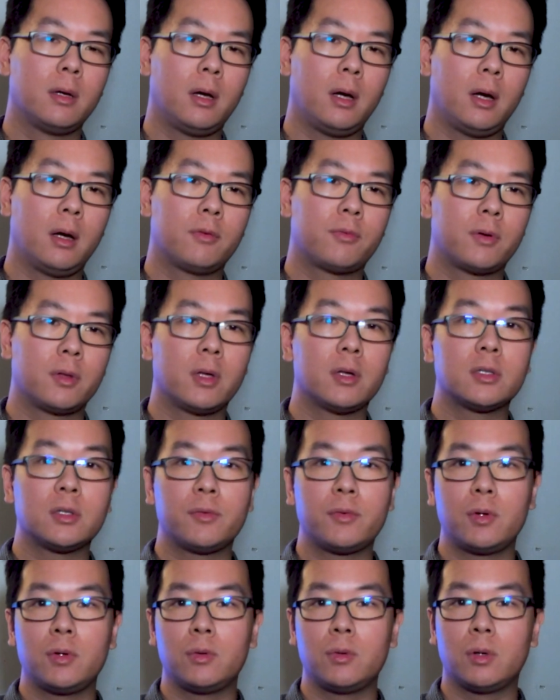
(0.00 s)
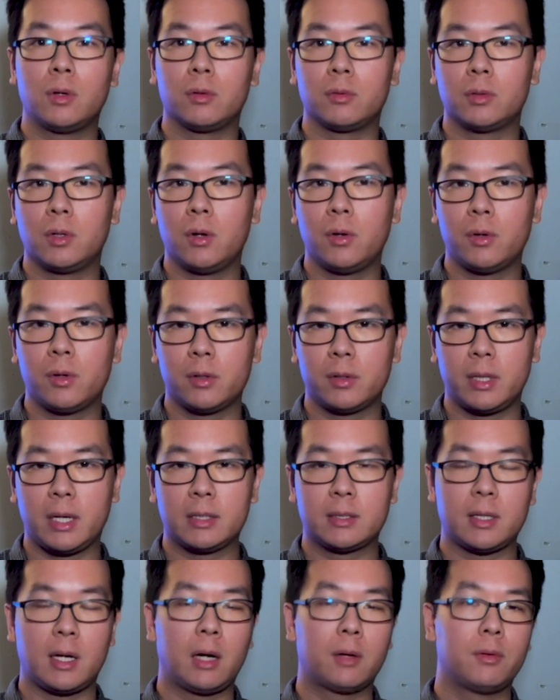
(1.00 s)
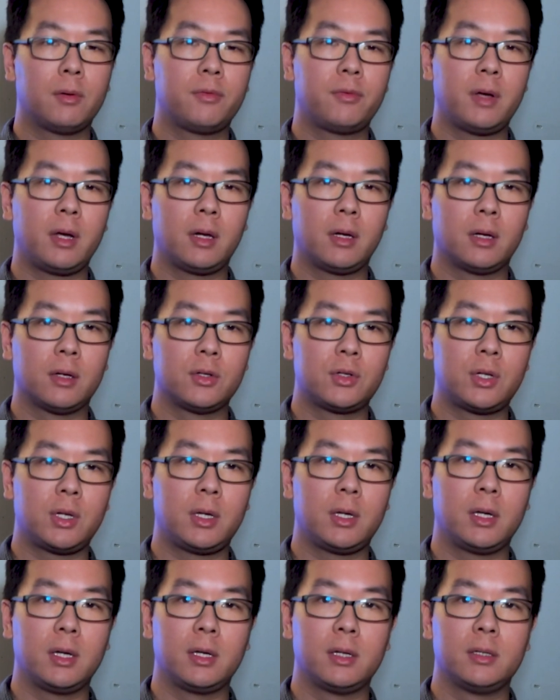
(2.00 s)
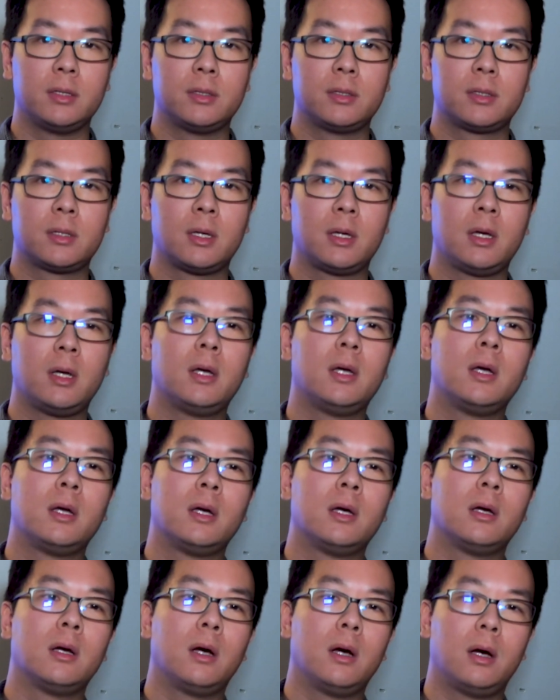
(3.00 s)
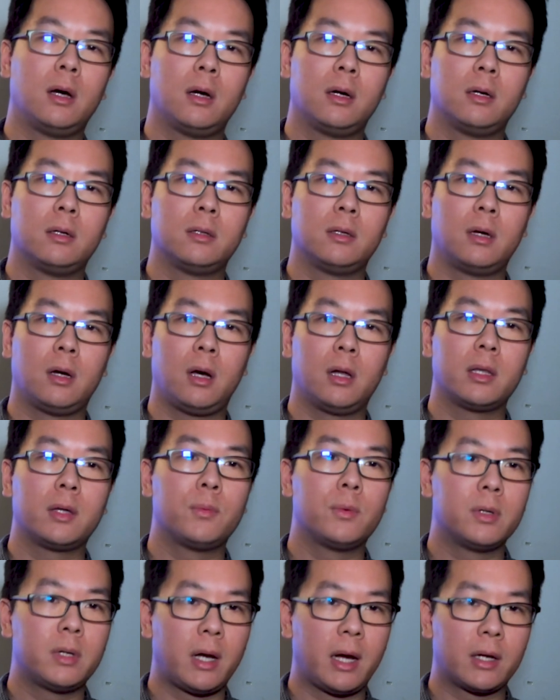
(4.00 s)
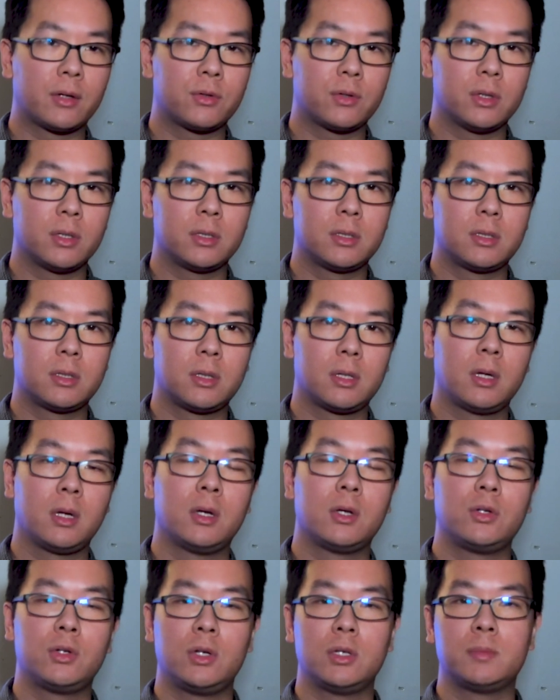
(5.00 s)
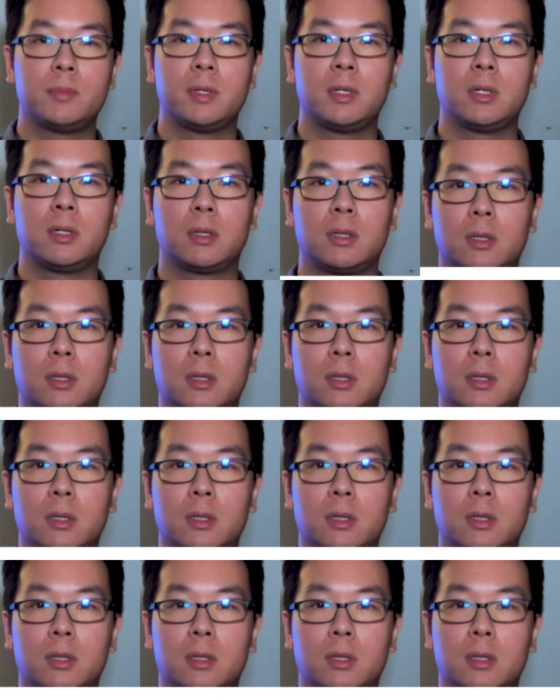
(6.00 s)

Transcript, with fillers: Uh, for those of you who don't know her, that's Awkwafina. She is uh, a Hollywood actress. She's been in a